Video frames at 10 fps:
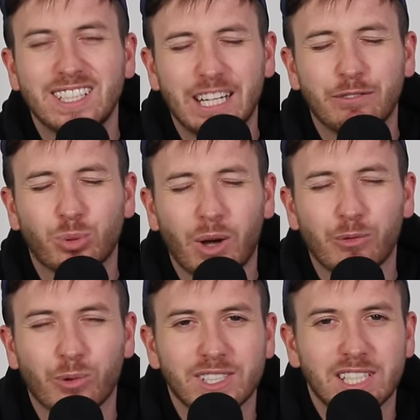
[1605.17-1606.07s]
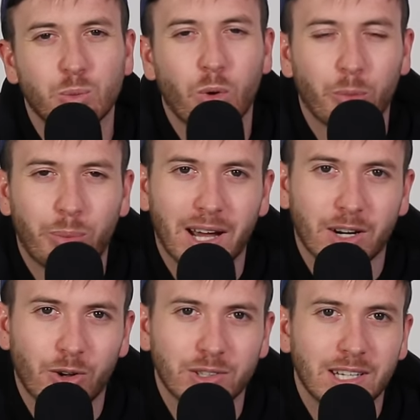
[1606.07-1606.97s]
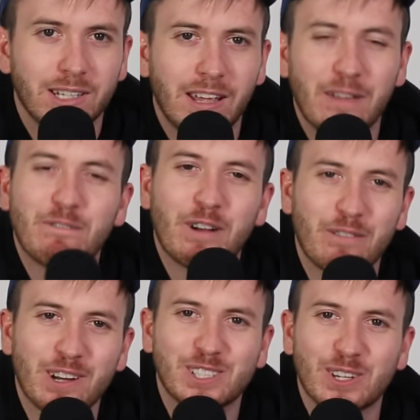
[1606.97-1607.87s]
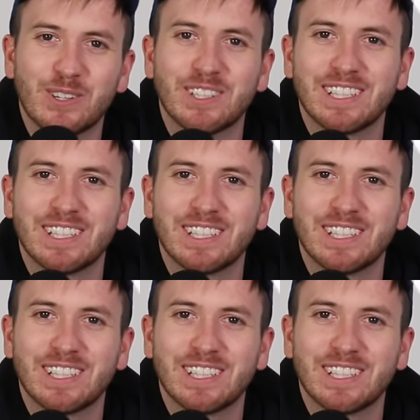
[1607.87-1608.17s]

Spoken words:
Div 12 Resi's Wattle Park content very, very soon.